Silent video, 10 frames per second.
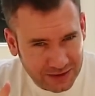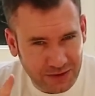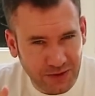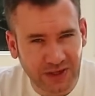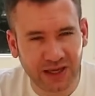
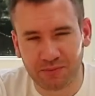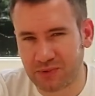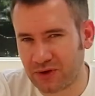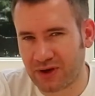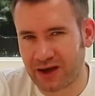Do
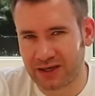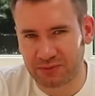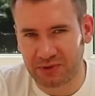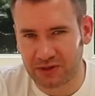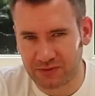keep your
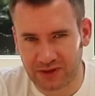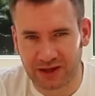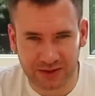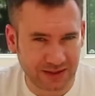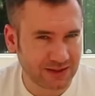eyes peeled for
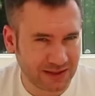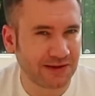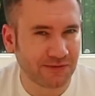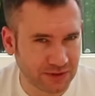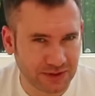that because it's
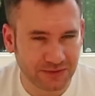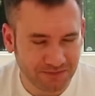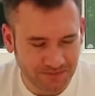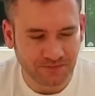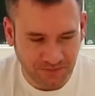different.
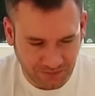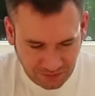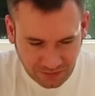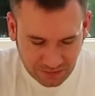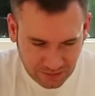
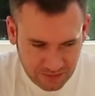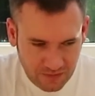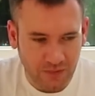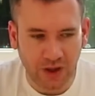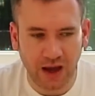
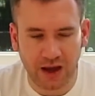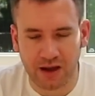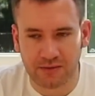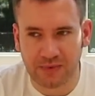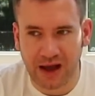
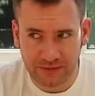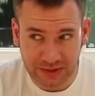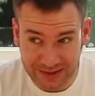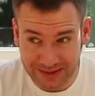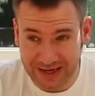
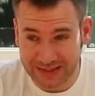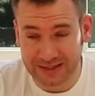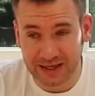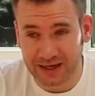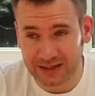Haven't yet
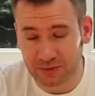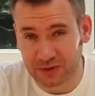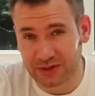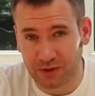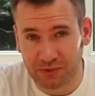decided
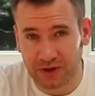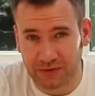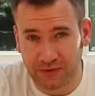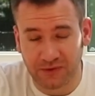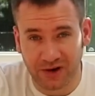what to
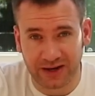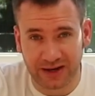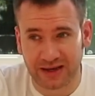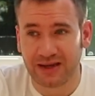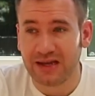upload for
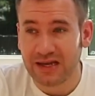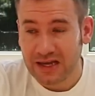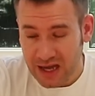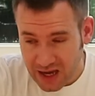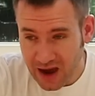Friday,
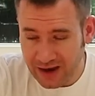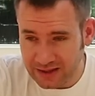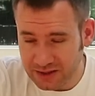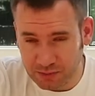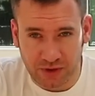
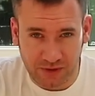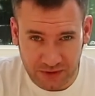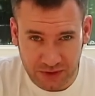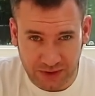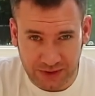kind of spoilt
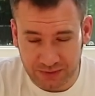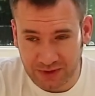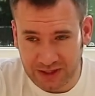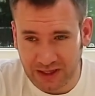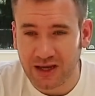for choice
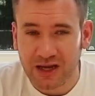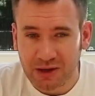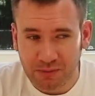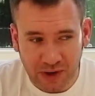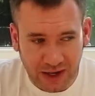really,
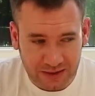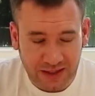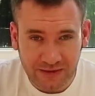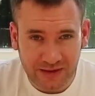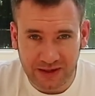but I'll
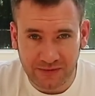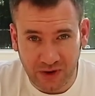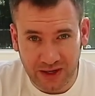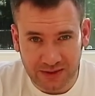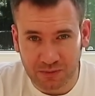definitely
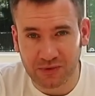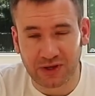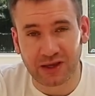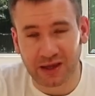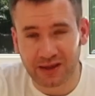find
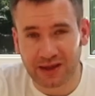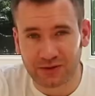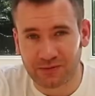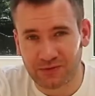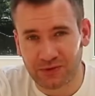something and get
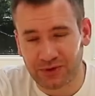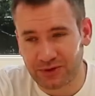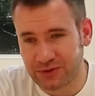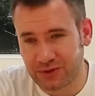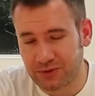that done for
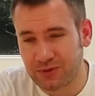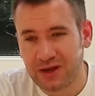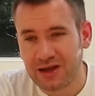you too.